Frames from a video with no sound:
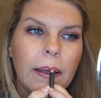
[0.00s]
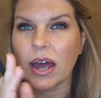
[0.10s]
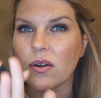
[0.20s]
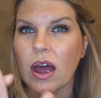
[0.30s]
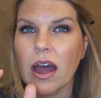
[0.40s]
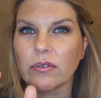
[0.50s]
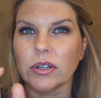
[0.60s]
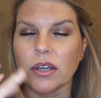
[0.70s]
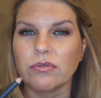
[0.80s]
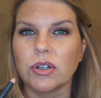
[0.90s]
I don't have
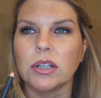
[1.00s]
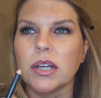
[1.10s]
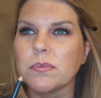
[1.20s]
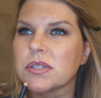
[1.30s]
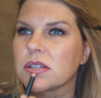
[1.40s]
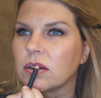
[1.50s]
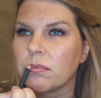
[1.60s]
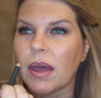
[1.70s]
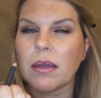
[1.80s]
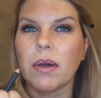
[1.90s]
really full lips, so to
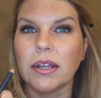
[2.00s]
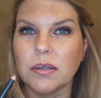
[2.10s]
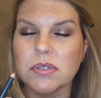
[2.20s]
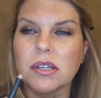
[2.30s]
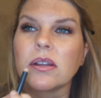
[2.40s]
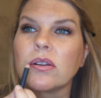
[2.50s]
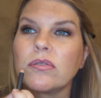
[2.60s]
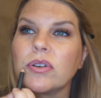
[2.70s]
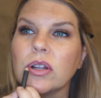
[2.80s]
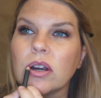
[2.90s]
make my lips look a little
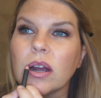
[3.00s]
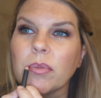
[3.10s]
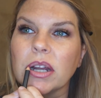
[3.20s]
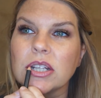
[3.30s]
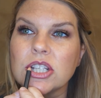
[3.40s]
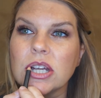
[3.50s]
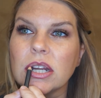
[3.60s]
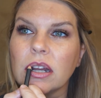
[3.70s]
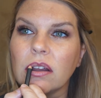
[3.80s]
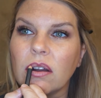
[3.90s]
fuller, I'm gonna cheat
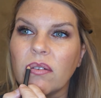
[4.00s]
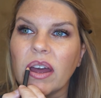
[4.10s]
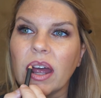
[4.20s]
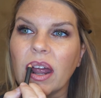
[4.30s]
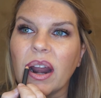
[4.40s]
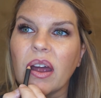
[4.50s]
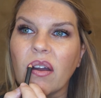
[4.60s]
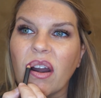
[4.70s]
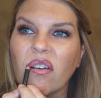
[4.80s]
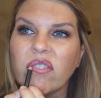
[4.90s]
it a little bit and I'm
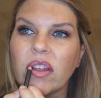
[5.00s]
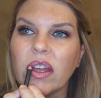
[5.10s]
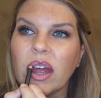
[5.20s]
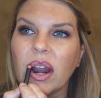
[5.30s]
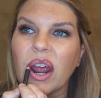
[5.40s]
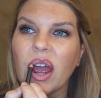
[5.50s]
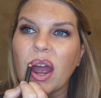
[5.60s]
gonna fill in